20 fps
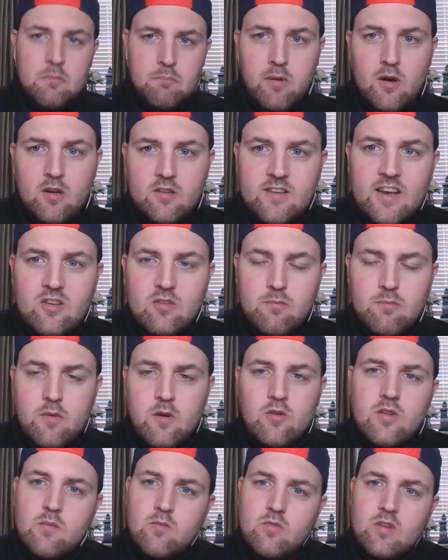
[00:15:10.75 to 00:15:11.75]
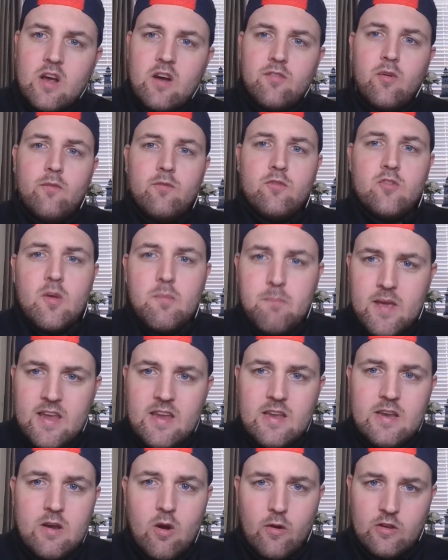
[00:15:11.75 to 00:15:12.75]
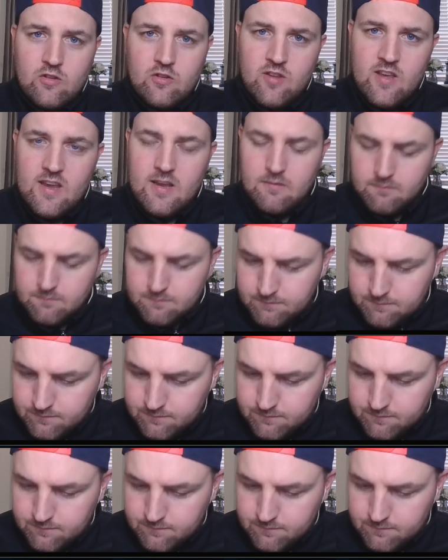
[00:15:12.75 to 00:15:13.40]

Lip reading: Bottas moves himself up to P19.